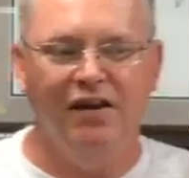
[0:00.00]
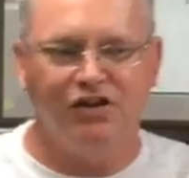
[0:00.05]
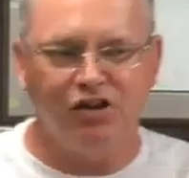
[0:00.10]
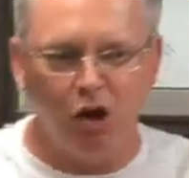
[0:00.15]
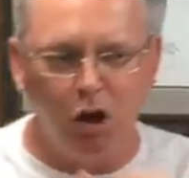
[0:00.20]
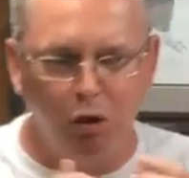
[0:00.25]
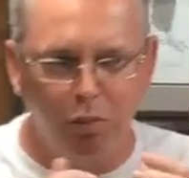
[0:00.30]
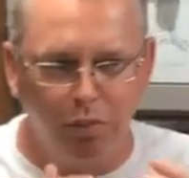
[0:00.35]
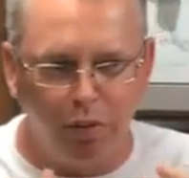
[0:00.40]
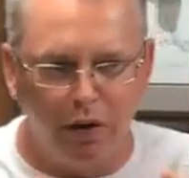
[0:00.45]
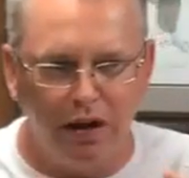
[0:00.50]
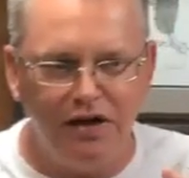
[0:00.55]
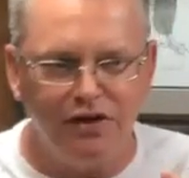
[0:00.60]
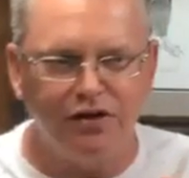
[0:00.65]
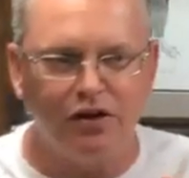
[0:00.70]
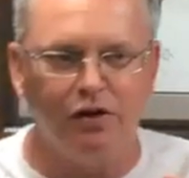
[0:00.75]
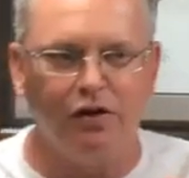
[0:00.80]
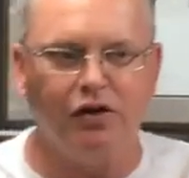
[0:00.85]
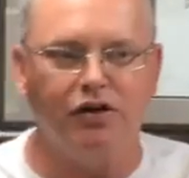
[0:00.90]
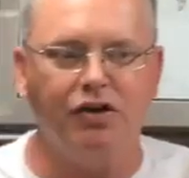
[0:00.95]
And so
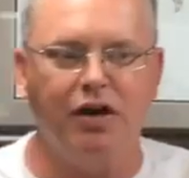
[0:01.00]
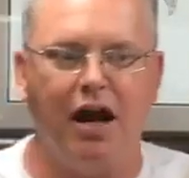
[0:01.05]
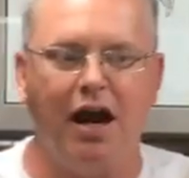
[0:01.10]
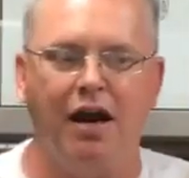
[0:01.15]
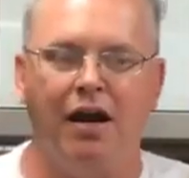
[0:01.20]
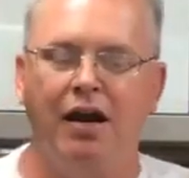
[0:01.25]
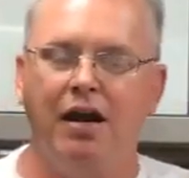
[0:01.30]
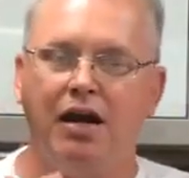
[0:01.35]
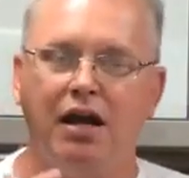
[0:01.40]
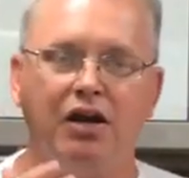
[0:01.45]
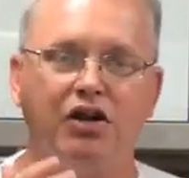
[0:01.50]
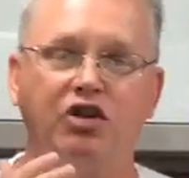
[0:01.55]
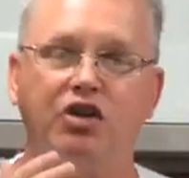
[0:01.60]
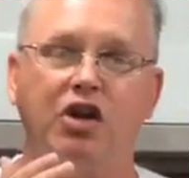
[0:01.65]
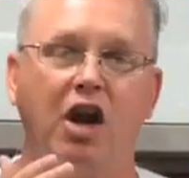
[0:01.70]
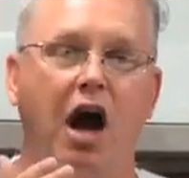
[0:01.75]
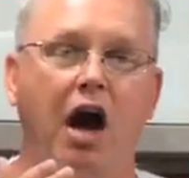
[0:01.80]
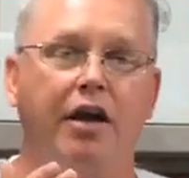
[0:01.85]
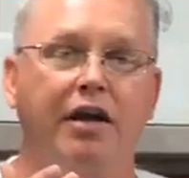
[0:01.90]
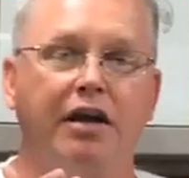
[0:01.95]
please understand,
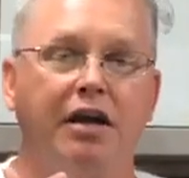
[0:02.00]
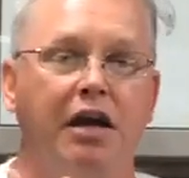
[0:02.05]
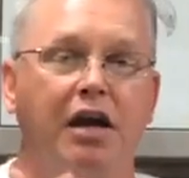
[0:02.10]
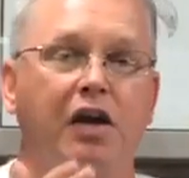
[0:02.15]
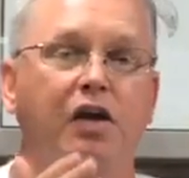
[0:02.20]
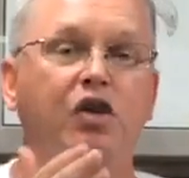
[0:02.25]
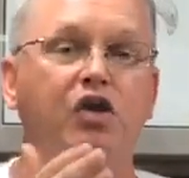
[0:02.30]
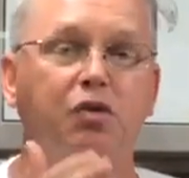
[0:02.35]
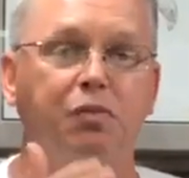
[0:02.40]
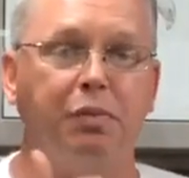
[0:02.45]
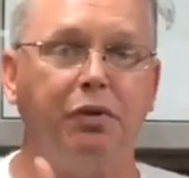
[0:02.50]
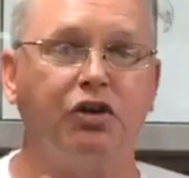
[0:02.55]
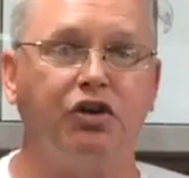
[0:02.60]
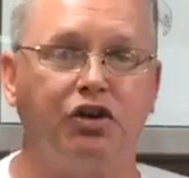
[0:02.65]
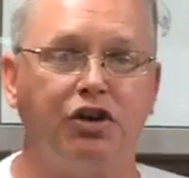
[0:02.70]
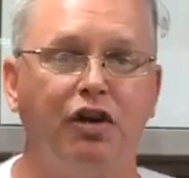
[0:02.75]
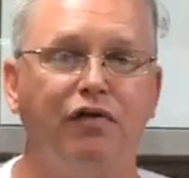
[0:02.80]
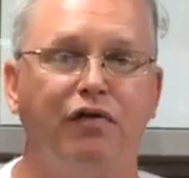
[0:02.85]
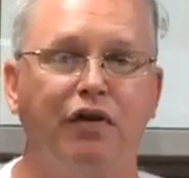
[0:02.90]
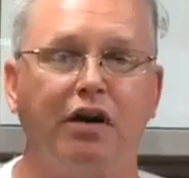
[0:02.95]
it's not, again,
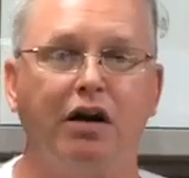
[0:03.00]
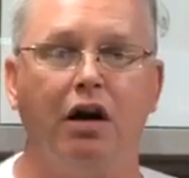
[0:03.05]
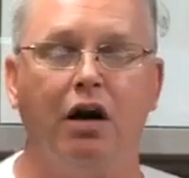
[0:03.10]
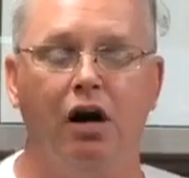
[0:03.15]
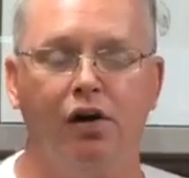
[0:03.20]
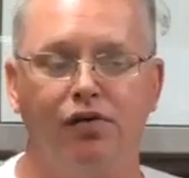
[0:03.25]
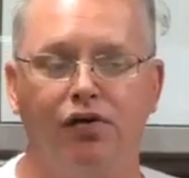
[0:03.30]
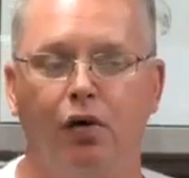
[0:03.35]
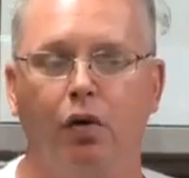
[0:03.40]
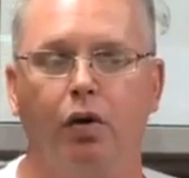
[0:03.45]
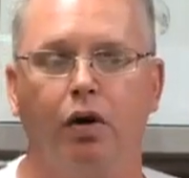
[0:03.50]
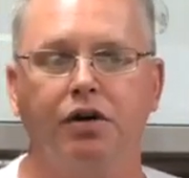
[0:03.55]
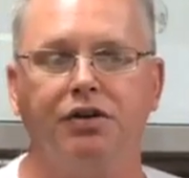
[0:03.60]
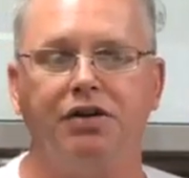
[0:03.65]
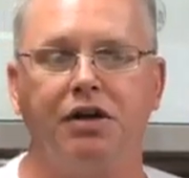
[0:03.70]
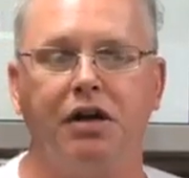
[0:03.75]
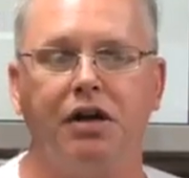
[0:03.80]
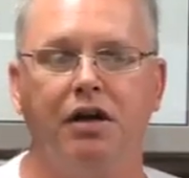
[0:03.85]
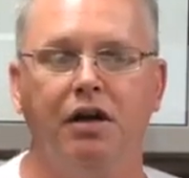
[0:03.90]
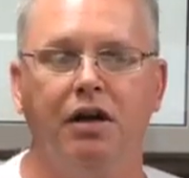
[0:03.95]
specific
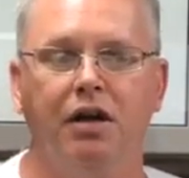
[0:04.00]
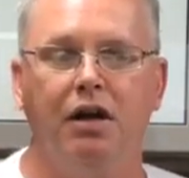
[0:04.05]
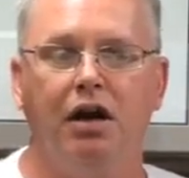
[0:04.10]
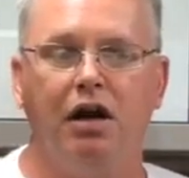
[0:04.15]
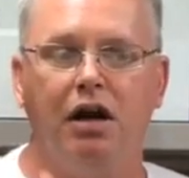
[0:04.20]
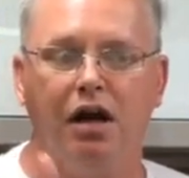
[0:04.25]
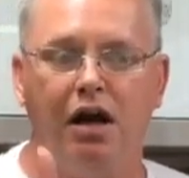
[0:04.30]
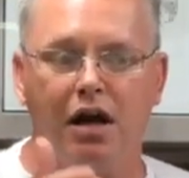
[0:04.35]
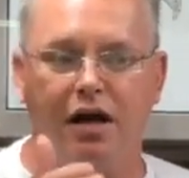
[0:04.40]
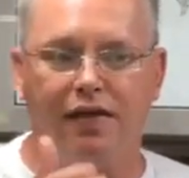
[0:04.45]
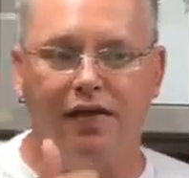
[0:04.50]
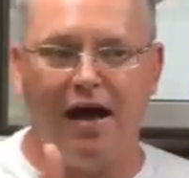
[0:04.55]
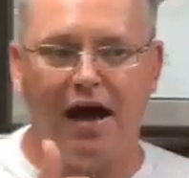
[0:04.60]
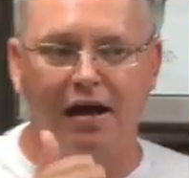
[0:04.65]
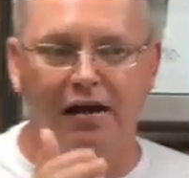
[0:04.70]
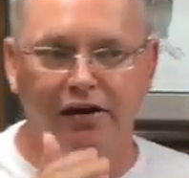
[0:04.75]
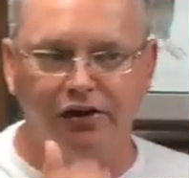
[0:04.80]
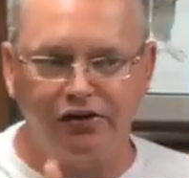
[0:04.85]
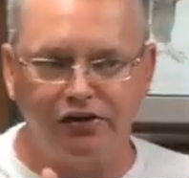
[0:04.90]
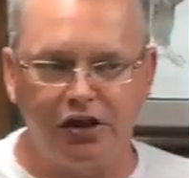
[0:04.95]
authority uh,
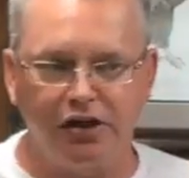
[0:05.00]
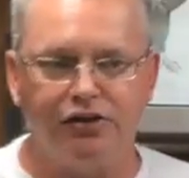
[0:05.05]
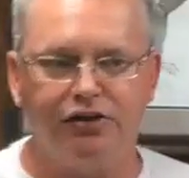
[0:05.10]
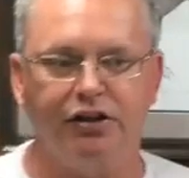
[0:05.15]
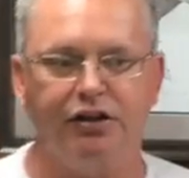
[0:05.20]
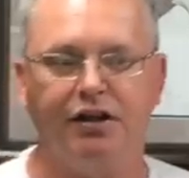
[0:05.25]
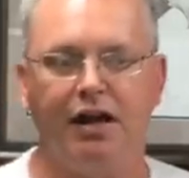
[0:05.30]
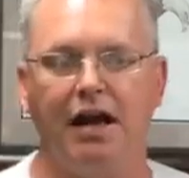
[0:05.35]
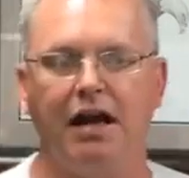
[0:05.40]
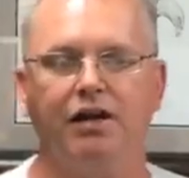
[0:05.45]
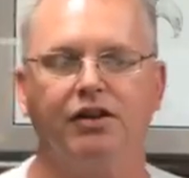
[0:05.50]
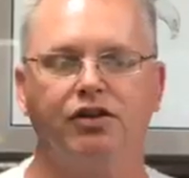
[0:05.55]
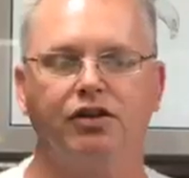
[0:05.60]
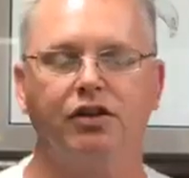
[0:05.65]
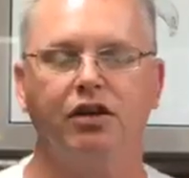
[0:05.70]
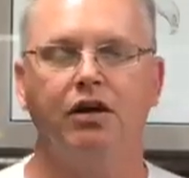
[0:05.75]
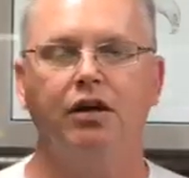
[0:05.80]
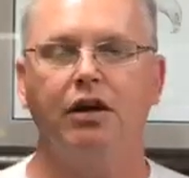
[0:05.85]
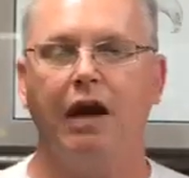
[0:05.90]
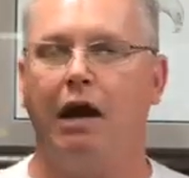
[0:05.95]
that
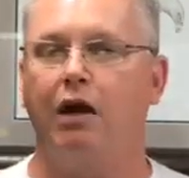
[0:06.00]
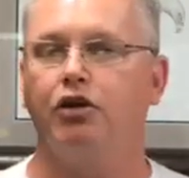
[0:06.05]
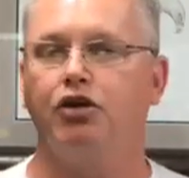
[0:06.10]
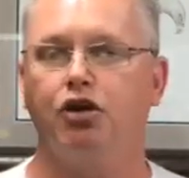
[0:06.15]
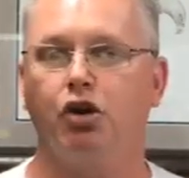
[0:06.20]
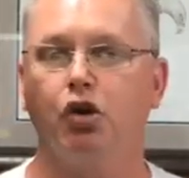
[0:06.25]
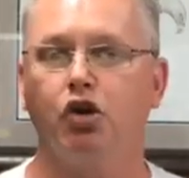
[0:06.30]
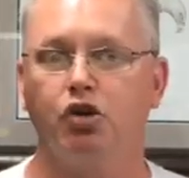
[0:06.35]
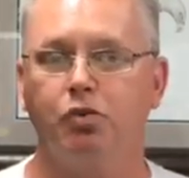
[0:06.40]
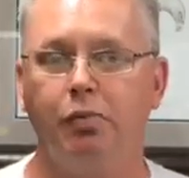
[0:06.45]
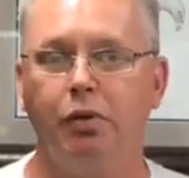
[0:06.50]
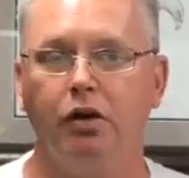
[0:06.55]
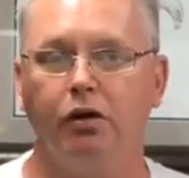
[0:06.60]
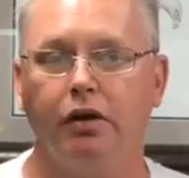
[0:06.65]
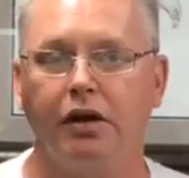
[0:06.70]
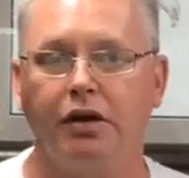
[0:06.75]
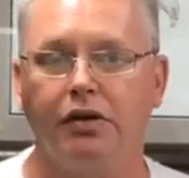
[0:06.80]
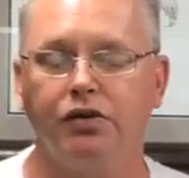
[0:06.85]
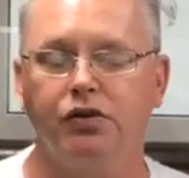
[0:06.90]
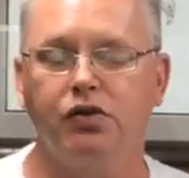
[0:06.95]
necessitates our church
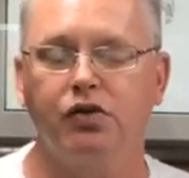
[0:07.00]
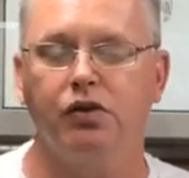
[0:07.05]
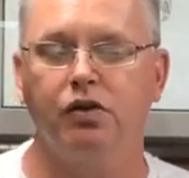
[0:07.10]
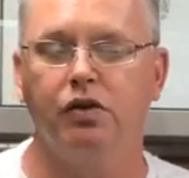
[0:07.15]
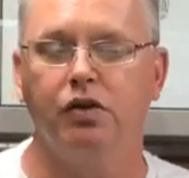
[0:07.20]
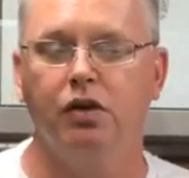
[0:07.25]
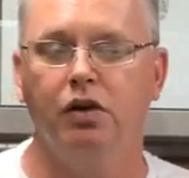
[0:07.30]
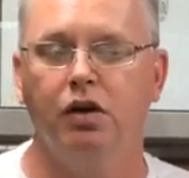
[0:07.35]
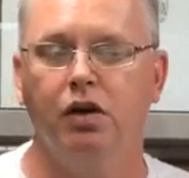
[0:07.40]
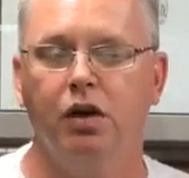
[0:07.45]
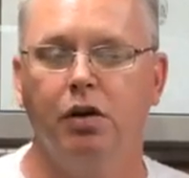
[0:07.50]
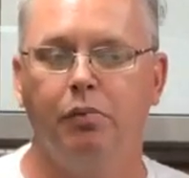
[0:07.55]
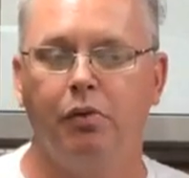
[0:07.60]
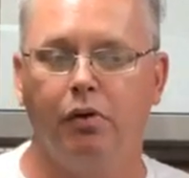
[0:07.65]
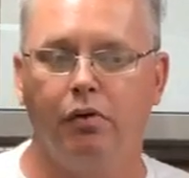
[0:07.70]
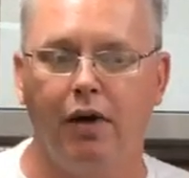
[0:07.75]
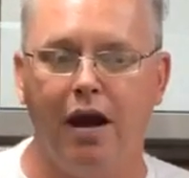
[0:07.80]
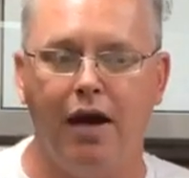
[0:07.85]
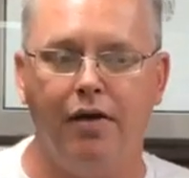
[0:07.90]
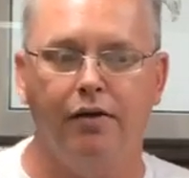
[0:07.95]
buildings,
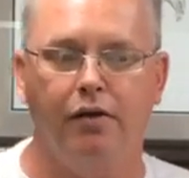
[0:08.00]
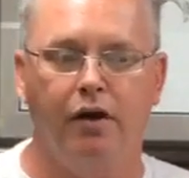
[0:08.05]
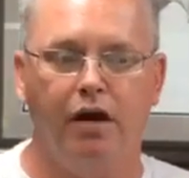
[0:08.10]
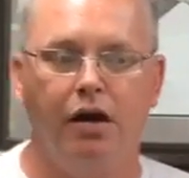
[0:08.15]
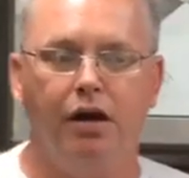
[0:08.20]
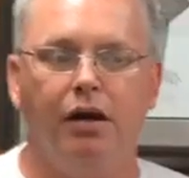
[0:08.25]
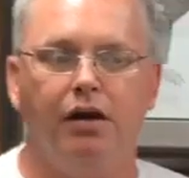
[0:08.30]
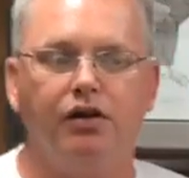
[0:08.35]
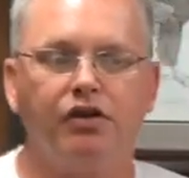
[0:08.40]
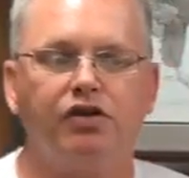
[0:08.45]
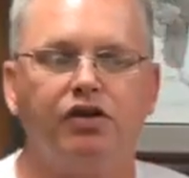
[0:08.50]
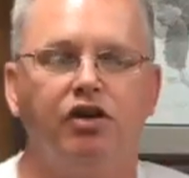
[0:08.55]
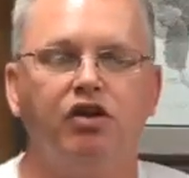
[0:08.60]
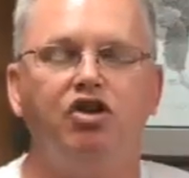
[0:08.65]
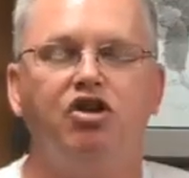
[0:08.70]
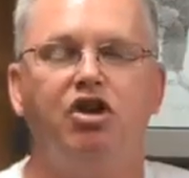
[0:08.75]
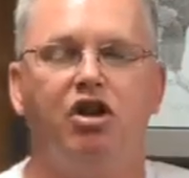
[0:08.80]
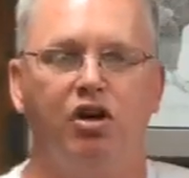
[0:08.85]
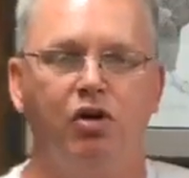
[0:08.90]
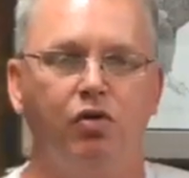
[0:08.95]
but rather it is
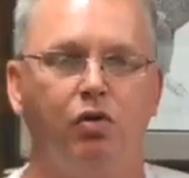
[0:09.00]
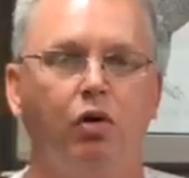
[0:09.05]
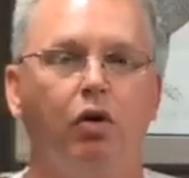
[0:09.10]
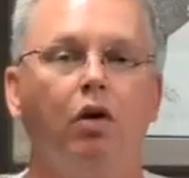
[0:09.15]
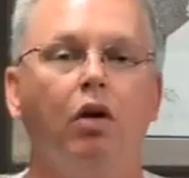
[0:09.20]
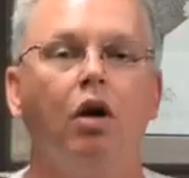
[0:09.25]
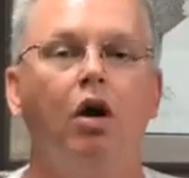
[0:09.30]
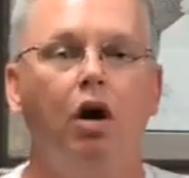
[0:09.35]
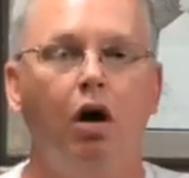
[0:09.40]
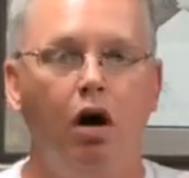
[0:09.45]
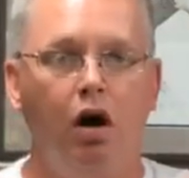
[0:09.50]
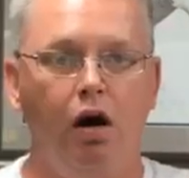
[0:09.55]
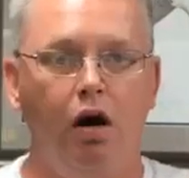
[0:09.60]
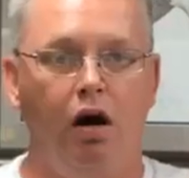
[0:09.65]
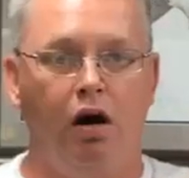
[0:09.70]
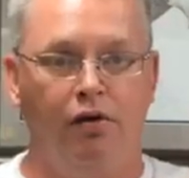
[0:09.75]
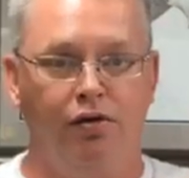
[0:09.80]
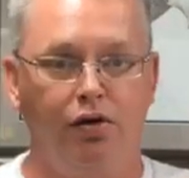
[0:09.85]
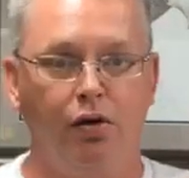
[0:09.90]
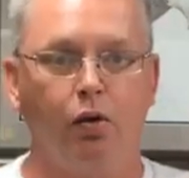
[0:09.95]
the general
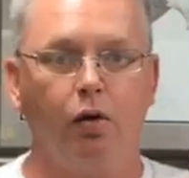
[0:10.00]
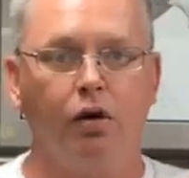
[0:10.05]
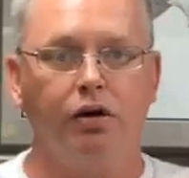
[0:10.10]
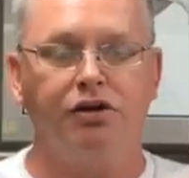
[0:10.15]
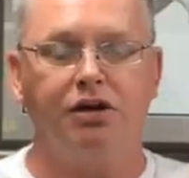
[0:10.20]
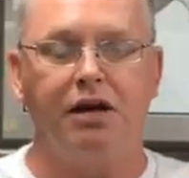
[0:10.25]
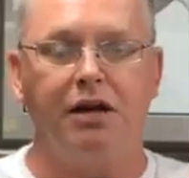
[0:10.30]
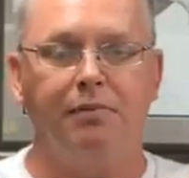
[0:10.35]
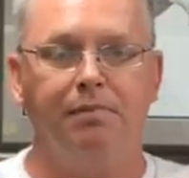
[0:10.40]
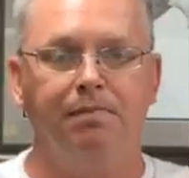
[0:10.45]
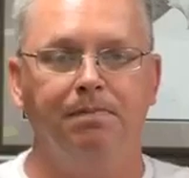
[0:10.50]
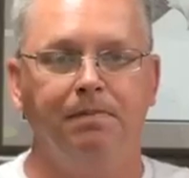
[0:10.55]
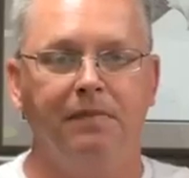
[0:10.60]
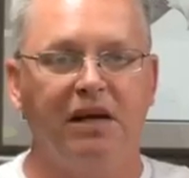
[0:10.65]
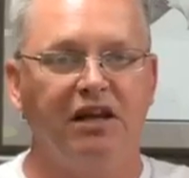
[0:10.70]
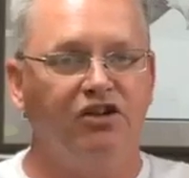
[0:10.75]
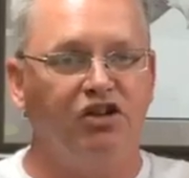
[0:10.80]
uh, authority.